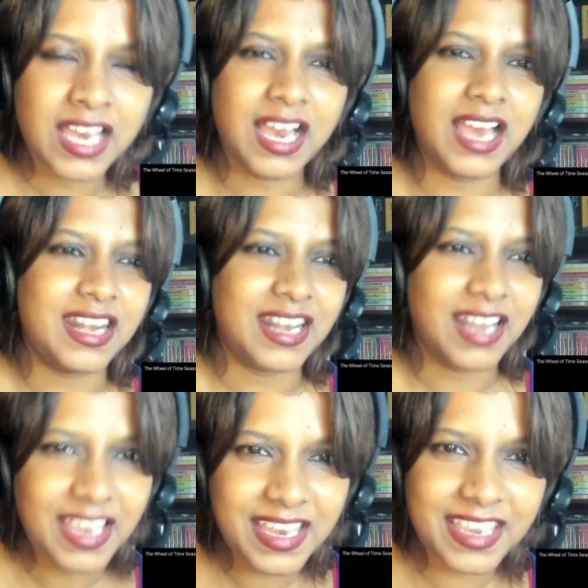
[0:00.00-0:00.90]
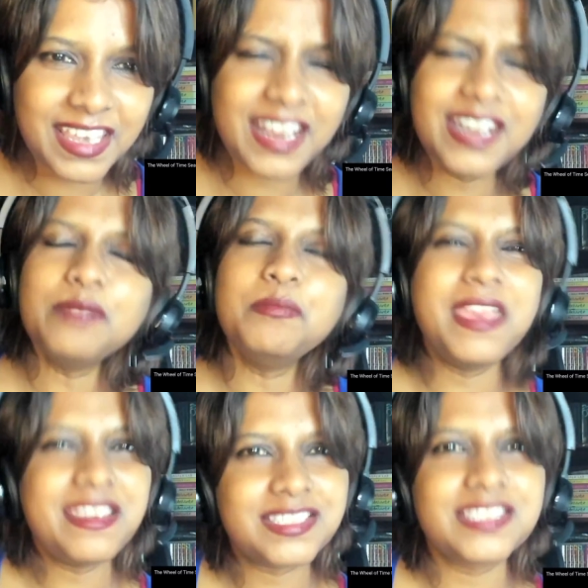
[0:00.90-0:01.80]
I like it, and it
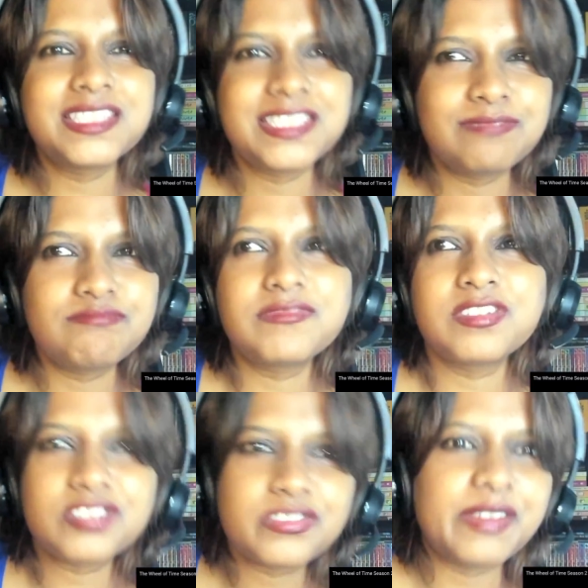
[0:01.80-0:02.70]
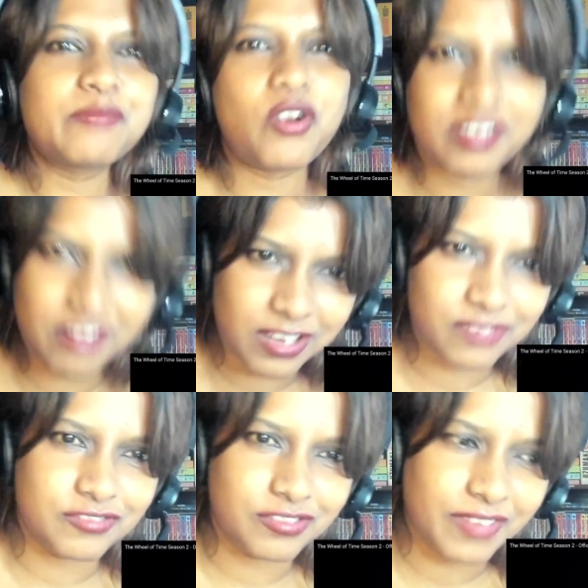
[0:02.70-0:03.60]
makes the screen more
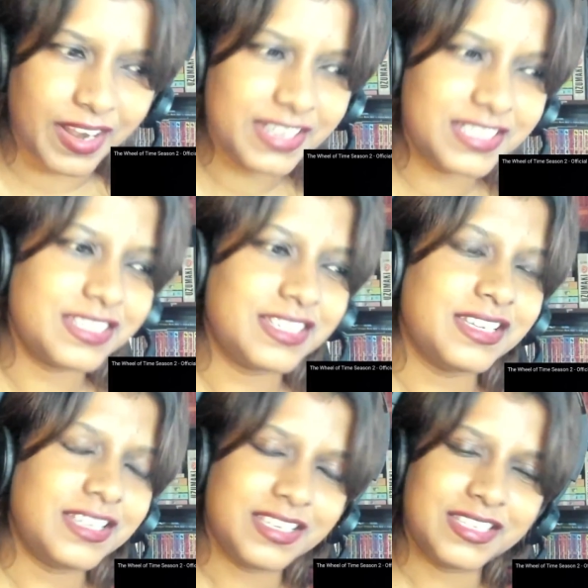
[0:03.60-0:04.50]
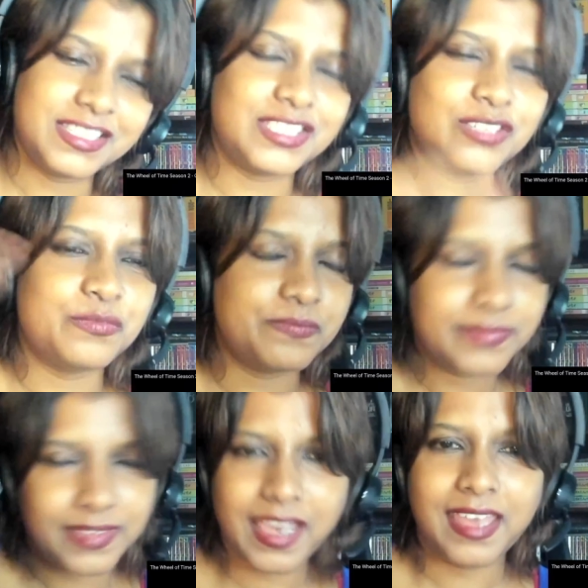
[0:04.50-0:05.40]
colorful, right? So,
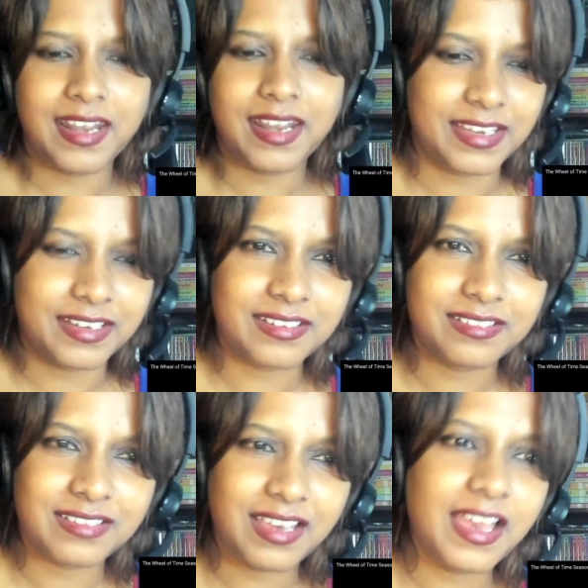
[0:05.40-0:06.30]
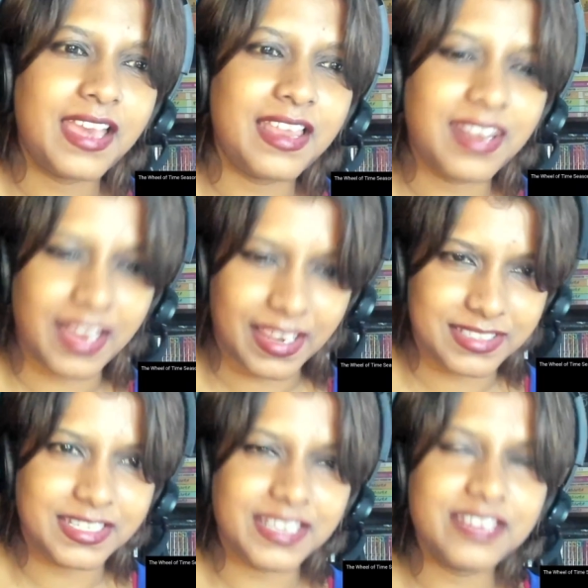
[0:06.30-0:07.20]
I like it. I liked
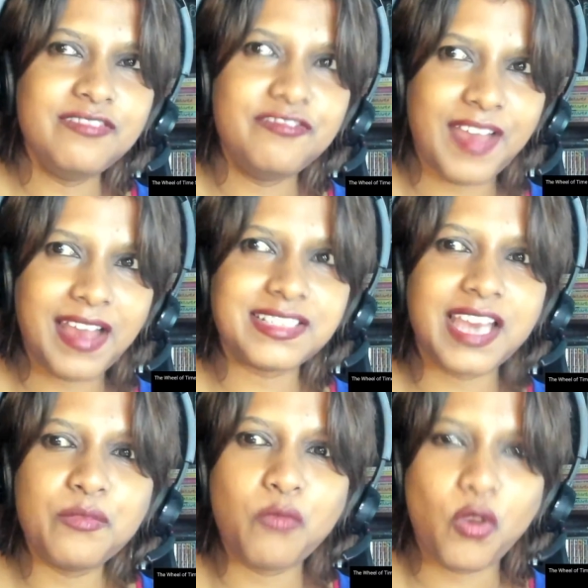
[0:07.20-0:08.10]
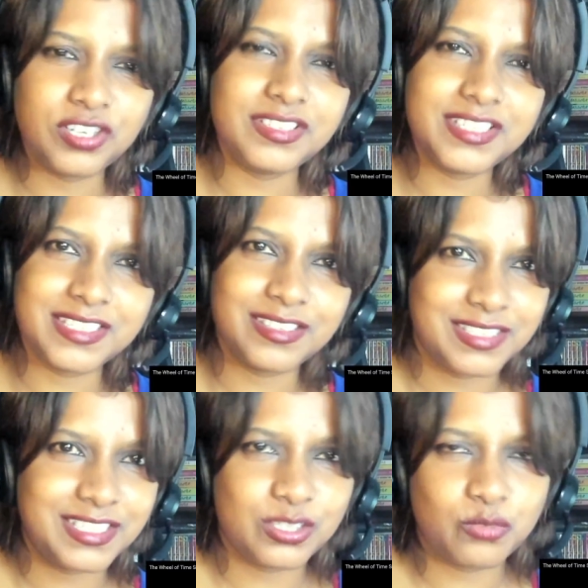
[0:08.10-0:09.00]
it. In fact, I wanted this in
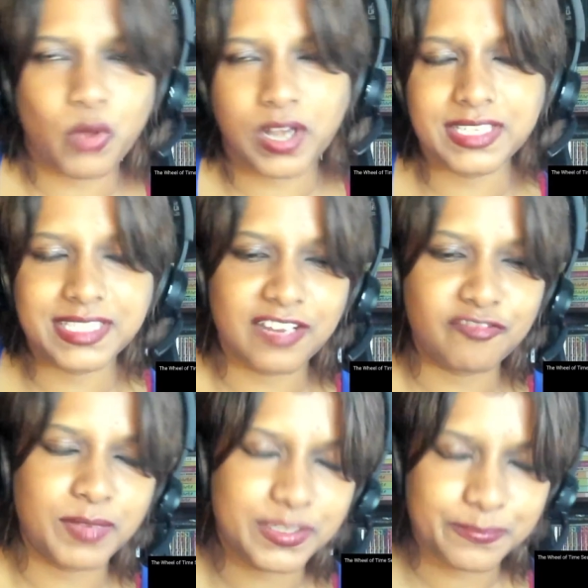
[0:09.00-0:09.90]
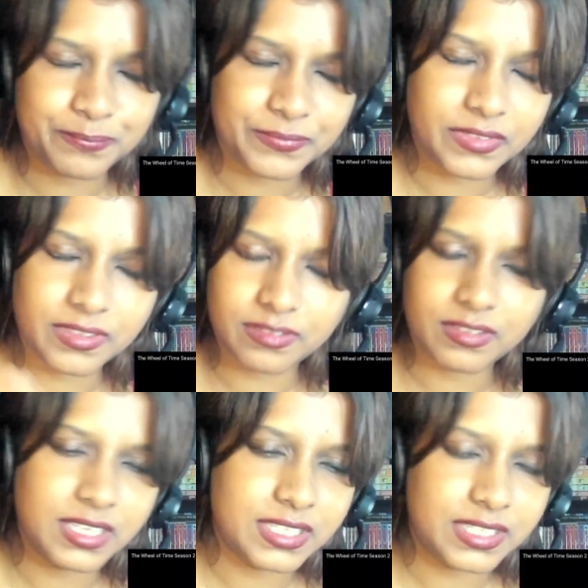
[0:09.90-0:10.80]
season 1 itself, but
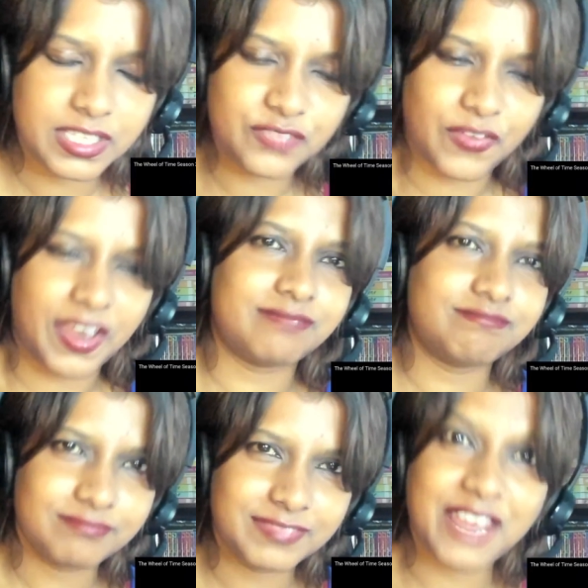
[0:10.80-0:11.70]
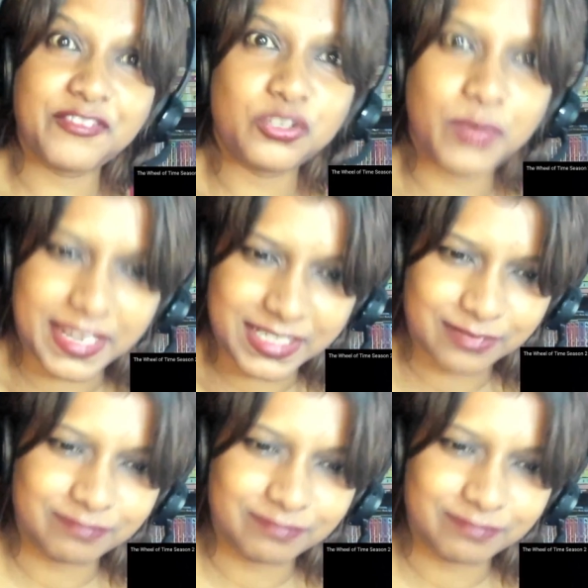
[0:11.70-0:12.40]
it's fine. Never too late.